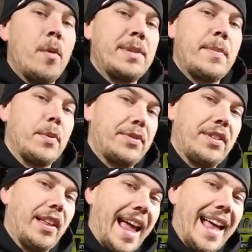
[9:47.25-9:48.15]
Home Depot
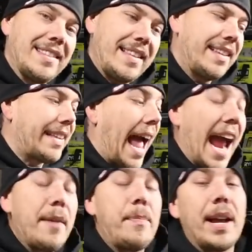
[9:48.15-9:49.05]
still has these,
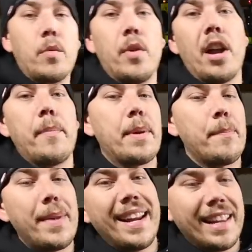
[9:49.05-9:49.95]
I'd pick one up
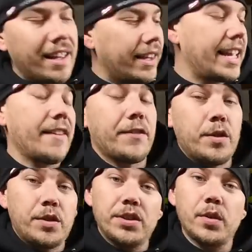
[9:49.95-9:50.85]
immediately. If
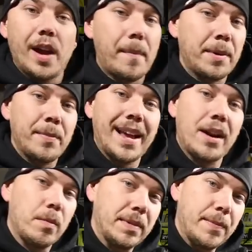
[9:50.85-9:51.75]
you just so happen to be at
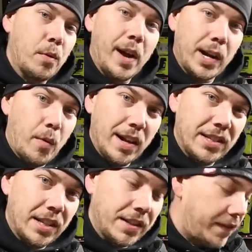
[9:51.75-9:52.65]
Home Depot while you're
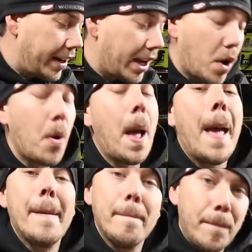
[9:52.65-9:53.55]
watching this video,
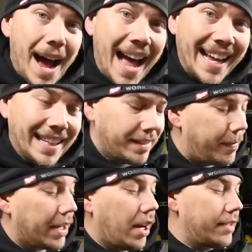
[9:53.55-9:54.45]
buy it,
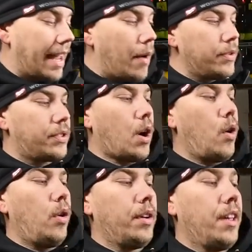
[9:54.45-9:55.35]
because I was
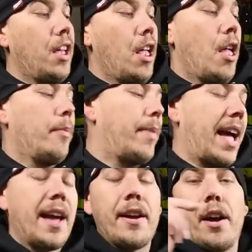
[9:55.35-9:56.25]
told
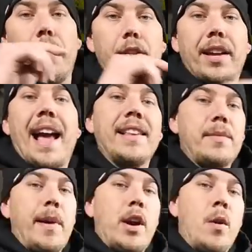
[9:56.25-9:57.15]
by the guys
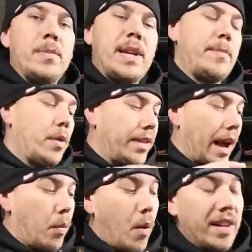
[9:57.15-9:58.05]
at my Home Depot
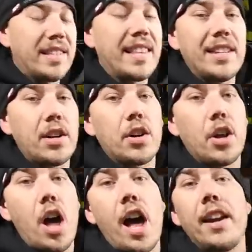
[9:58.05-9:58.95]
that once these are
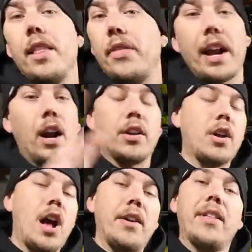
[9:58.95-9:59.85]
gone, they are
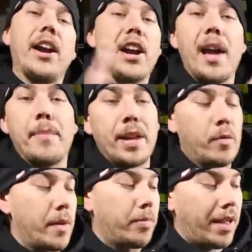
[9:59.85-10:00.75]
gone. They are not being
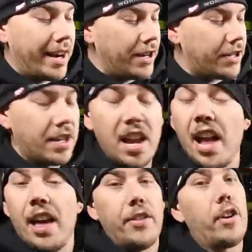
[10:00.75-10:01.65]
replenished.
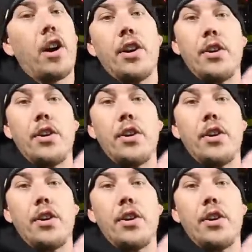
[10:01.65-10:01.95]
There are